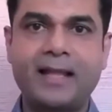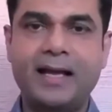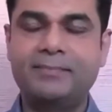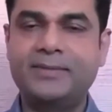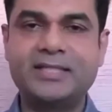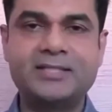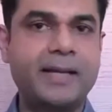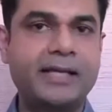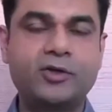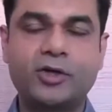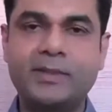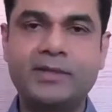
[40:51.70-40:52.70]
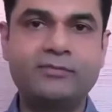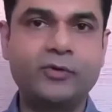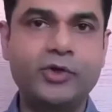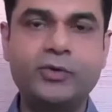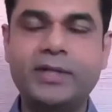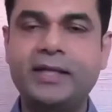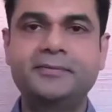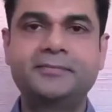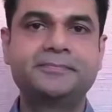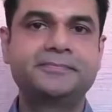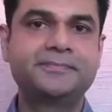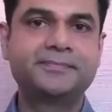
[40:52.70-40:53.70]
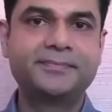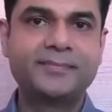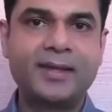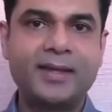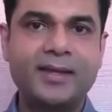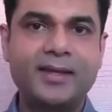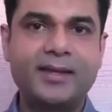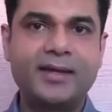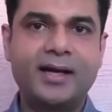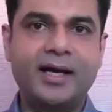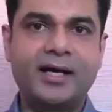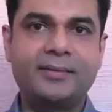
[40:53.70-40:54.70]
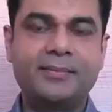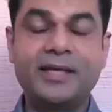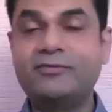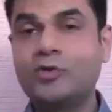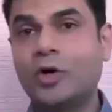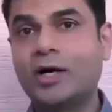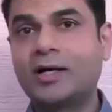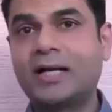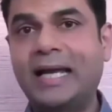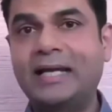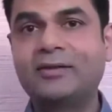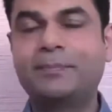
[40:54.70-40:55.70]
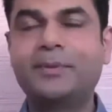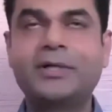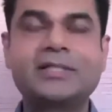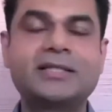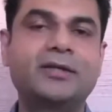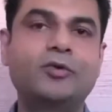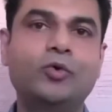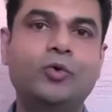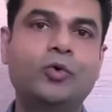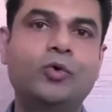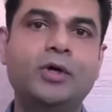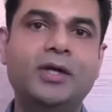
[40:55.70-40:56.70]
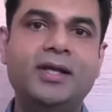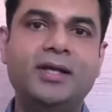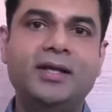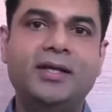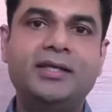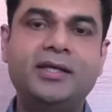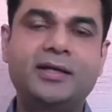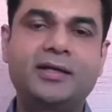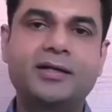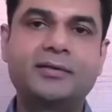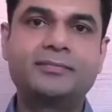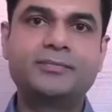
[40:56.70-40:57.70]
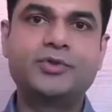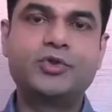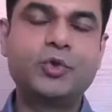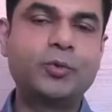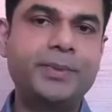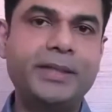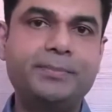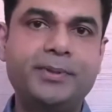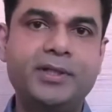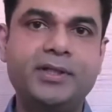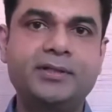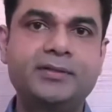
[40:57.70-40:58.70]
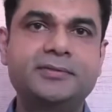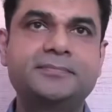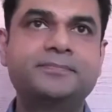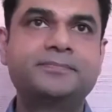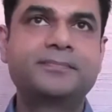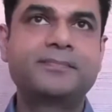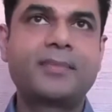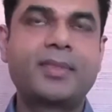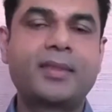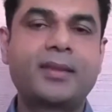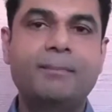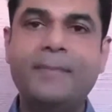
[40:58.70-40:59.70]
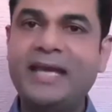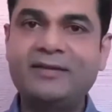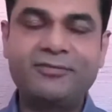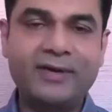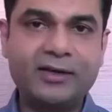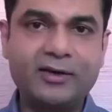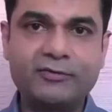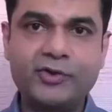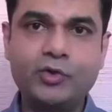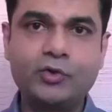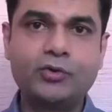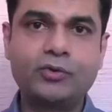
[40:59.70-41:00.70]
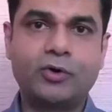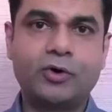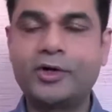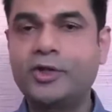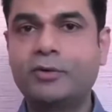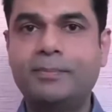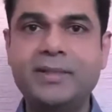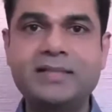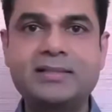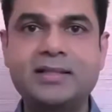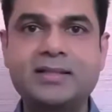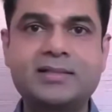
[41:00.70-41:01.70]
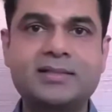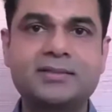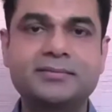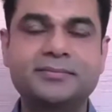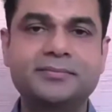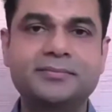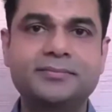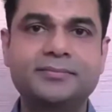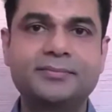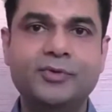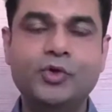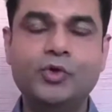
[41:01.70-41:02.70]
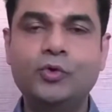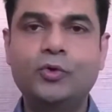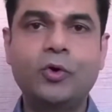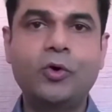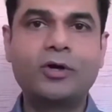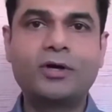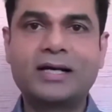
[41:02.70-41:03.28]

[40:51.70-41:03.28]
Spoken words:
This might not be for you then. If you are kind of the person who hear two people make fun of you or your business, you go